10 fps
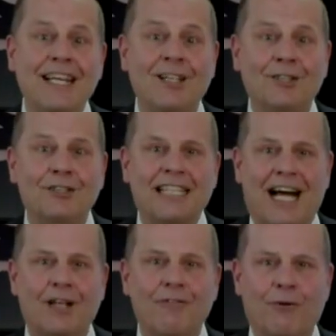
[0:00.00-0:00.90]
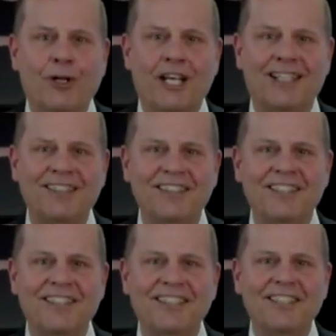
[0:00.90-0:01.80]
Hills, California.
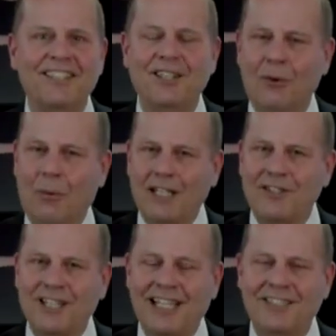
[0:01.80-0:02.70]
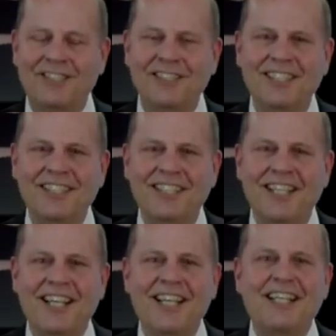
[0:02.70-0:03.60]
Watch this.
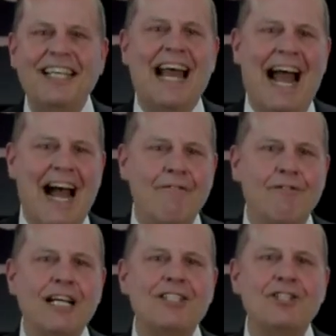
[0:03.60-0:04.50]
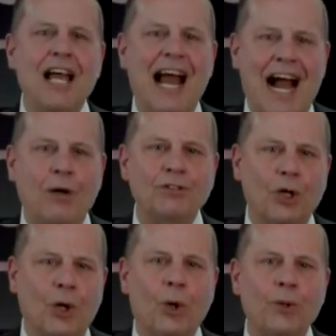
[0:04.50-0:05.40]
The average
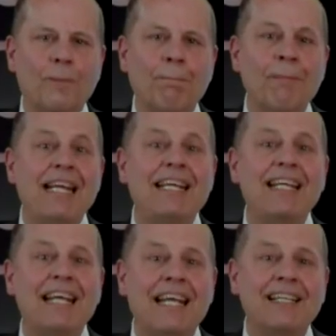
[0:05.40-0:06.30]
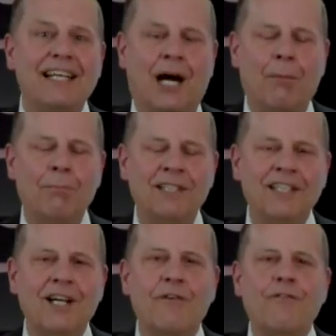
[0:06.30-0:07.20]
household median income
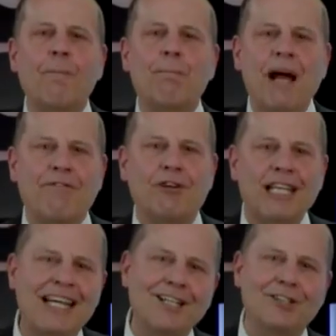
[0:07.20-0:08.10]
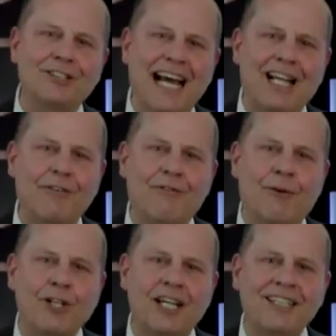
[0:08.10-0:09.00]
for Beverly Hills,
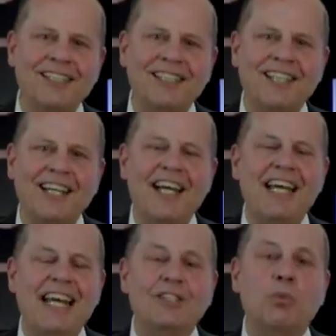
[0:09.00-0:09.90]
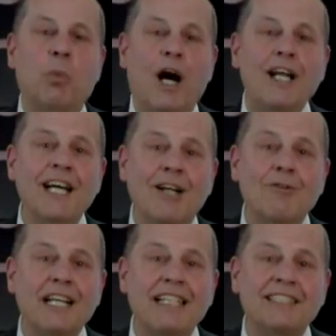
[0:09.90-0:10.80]
California is
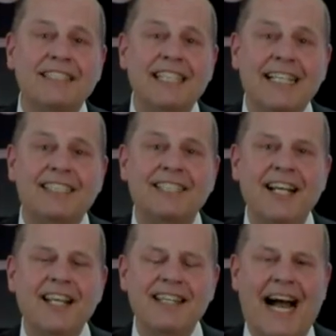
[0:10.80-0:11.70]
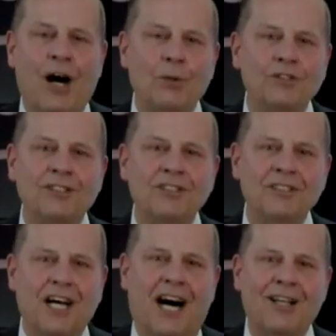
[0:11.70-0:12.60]

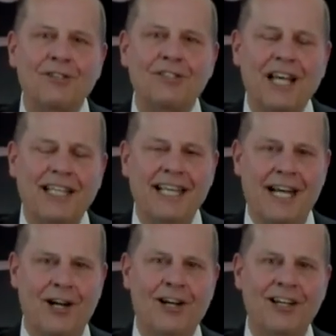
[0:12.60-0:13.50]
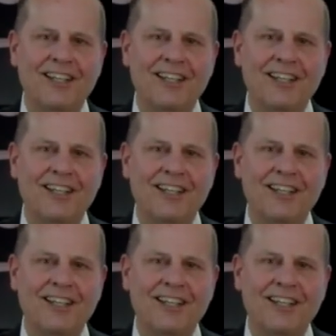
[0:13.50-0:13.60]
$106,000 a year,